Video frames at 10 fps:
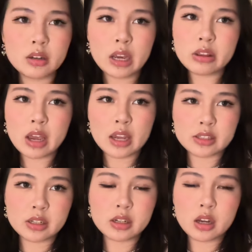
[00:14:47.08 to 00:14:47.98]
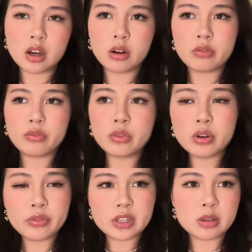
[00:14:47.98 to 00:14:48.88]
Now that I did a full
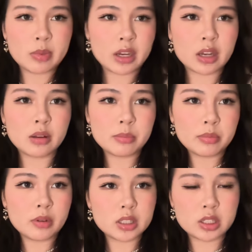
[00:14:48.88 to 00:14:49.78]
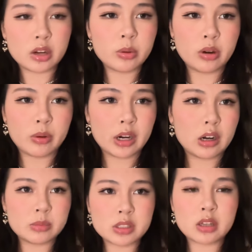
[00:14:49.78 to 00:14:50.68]
face of makeup, to go nowhere.
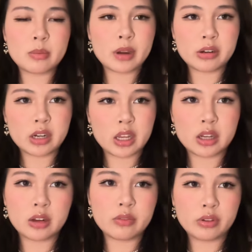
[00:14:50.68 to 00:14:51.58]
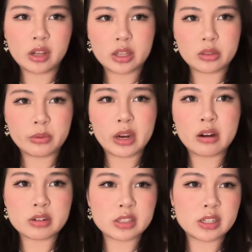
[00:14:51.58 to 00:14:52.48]
I'm just gonna marinate in it for like 3
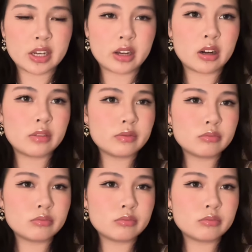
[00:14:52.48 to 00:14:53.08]
hours and take it off.